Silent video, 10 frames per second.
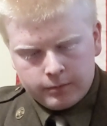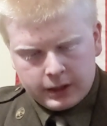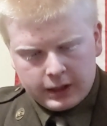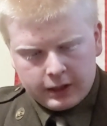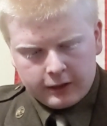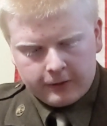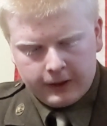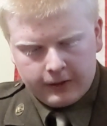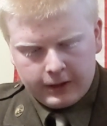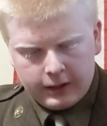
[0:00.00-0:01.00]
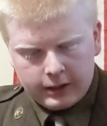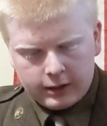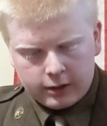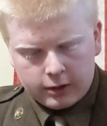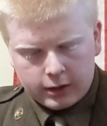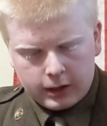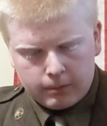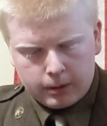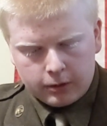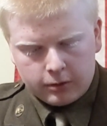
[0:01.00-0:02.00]
But it is very early
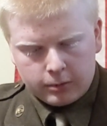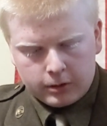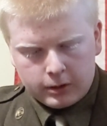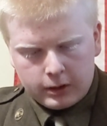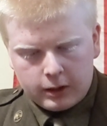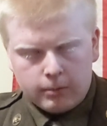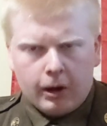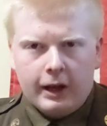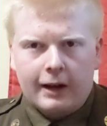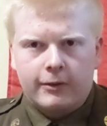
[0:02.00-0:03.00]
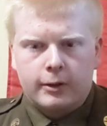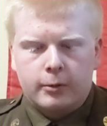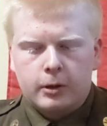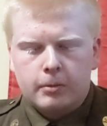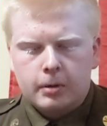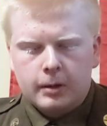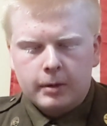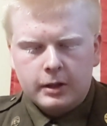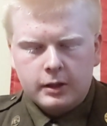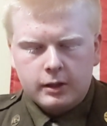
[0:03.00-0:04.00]
post-war, you know, right after the war, pretty
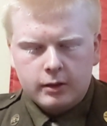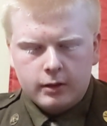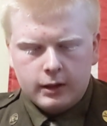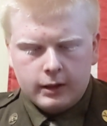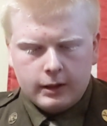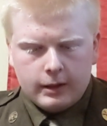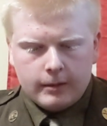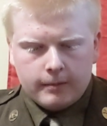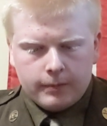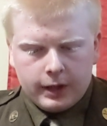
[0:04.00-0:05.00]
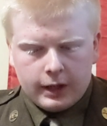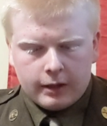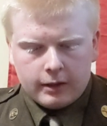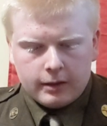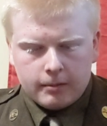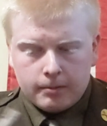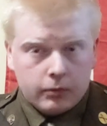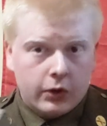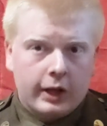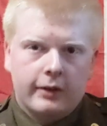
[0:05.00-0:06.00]
much. And
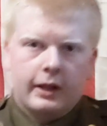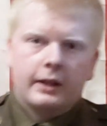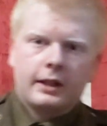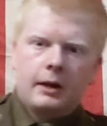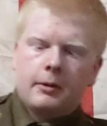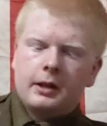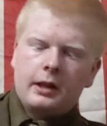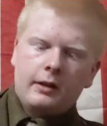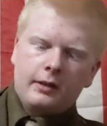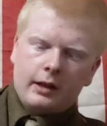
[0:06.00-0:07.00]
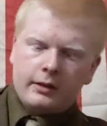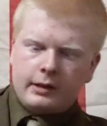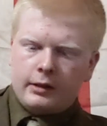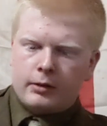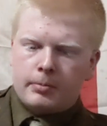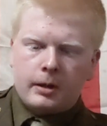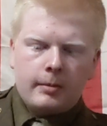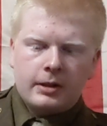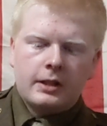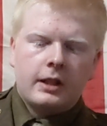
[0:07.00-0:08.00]
so I decided to get one of these because these were pretty
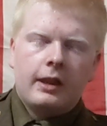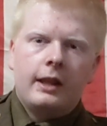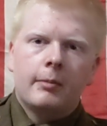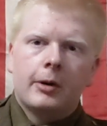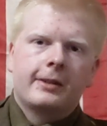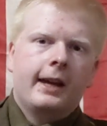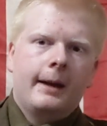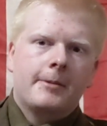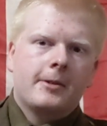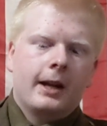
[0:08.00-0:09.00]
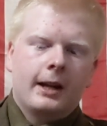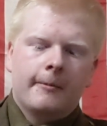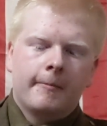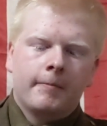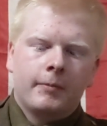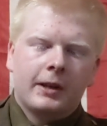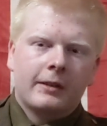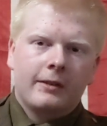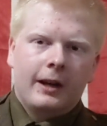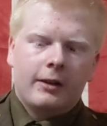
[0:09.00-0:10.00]
much the most captured item because of how